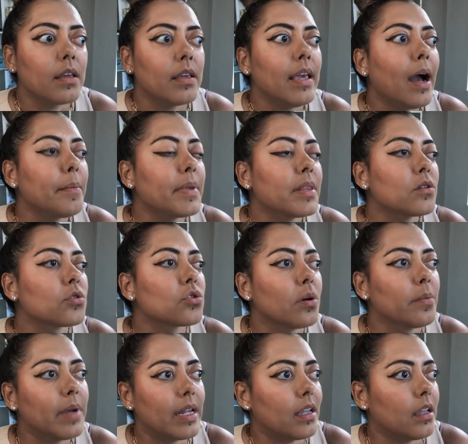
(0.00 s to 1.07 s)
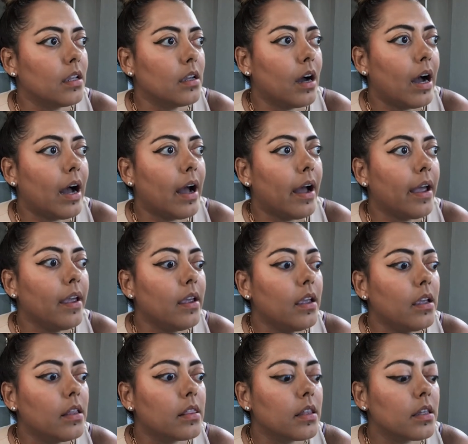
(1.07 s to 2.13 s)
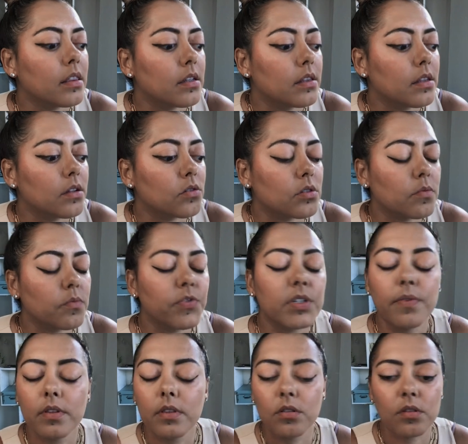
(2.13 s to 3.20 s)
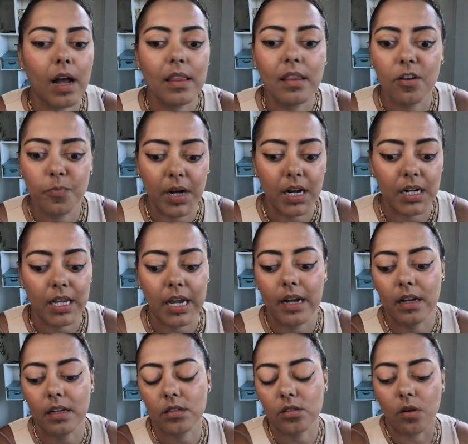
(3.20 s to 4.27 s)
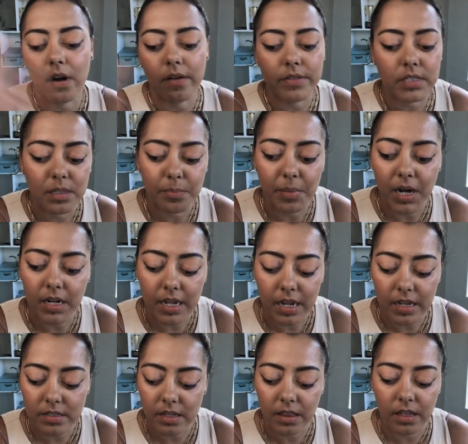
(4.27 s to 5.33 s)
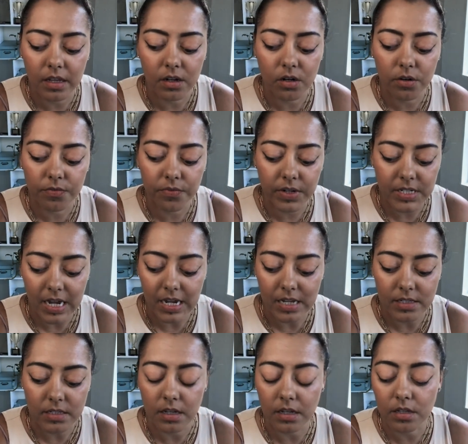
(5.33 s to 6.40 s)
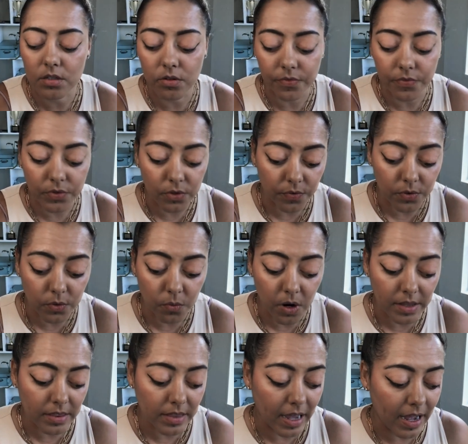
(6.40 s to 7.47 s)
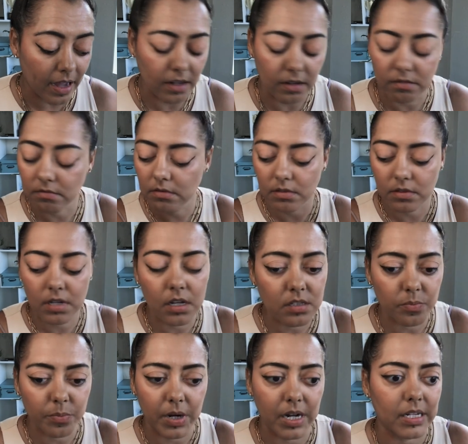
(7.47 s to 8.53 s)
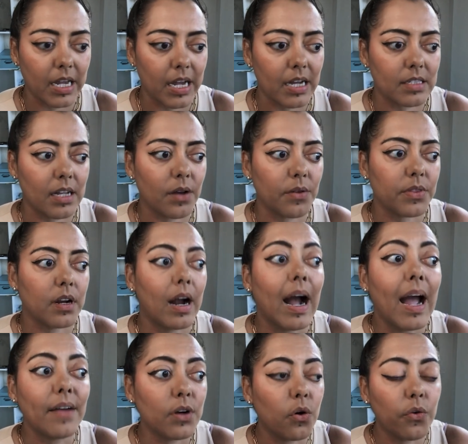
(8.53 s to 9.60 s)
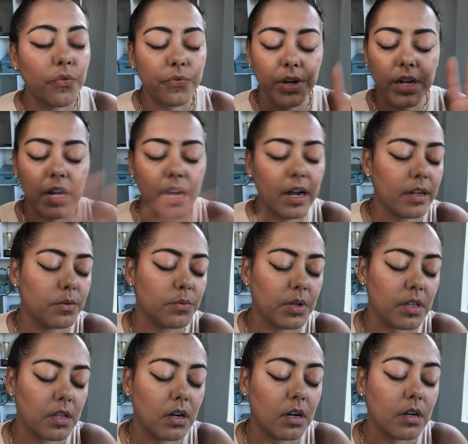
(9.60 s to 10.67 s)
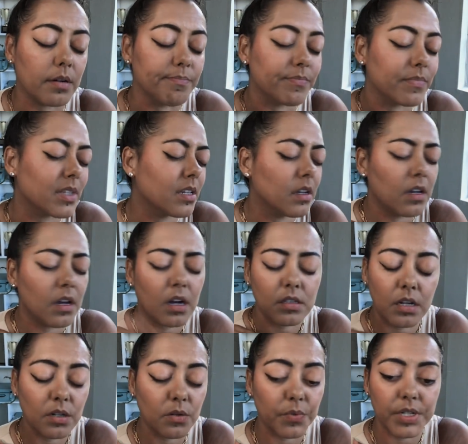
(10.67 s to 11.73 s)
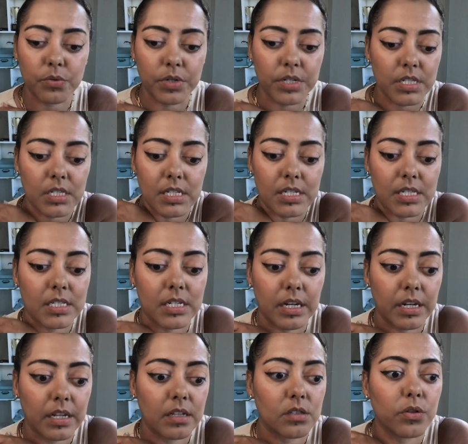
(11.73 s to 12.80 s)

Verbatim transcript: Yeah, I mean, there's so many. I think that there's, first of all, there, I love podcasts. So obviously, podcasts I think are fantastic. So if you, if you want that, tons of podcasts out there. I have a whole free guide with um, a ton of resources listed in it.